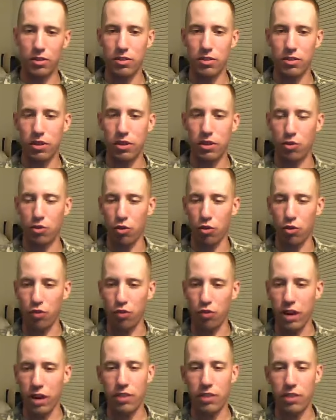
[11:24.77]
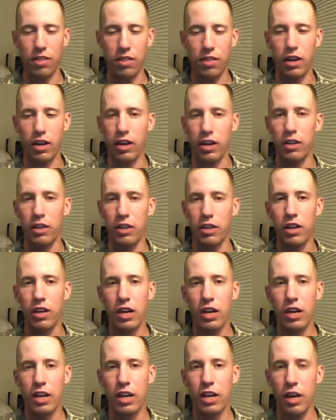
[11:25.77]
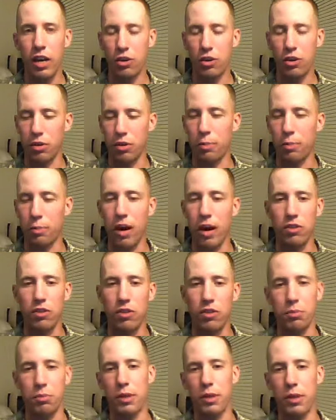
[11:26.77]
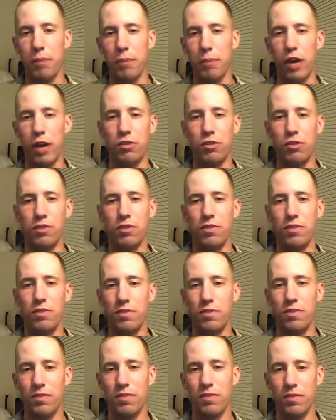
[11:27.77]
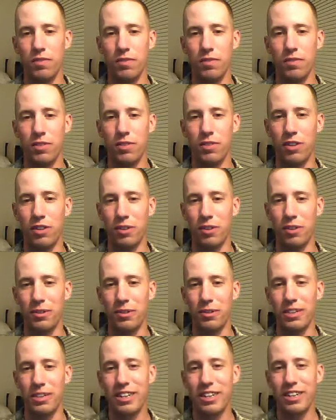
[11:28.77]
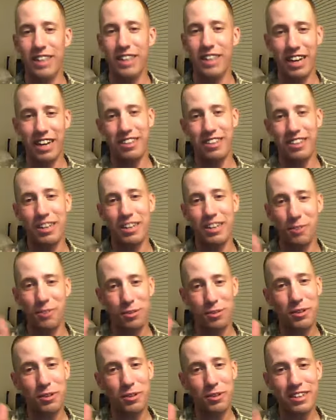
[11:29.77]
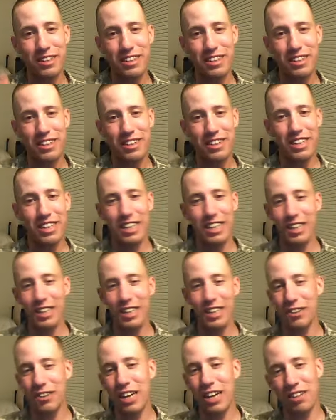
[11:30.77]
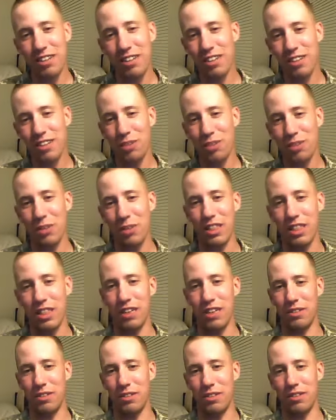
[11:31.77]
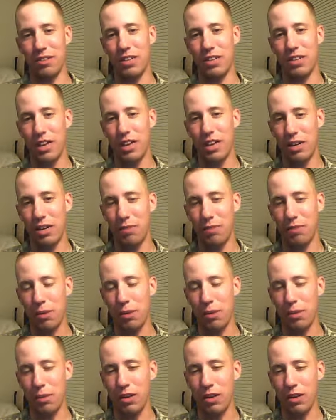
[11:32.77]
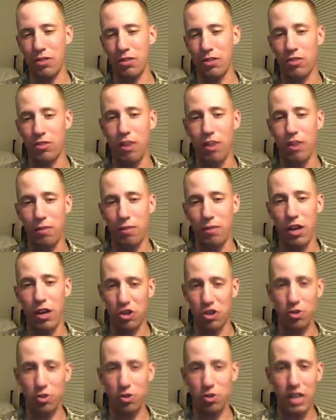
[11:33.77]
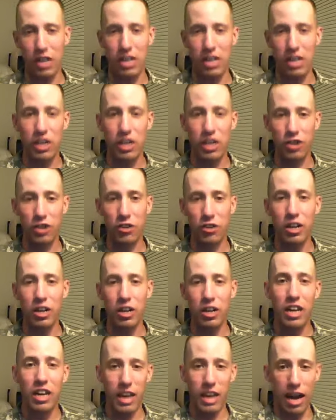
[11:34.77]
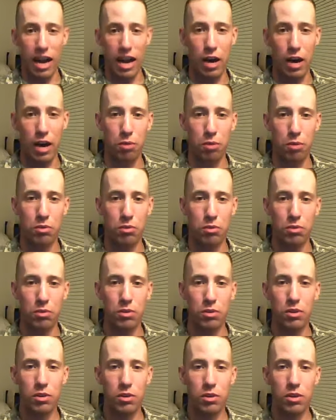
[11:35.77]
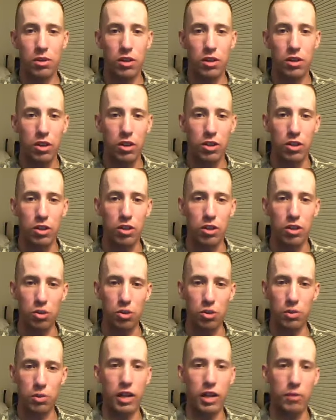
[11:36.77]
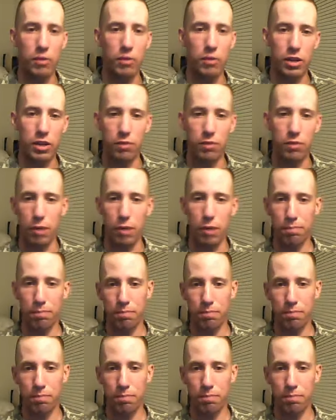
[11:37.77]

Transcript: It's the greatest thing that you could possibly imagine. So if you join, you gotta stick with it. You can't give up, because the stuff that you get here now, you will never give up.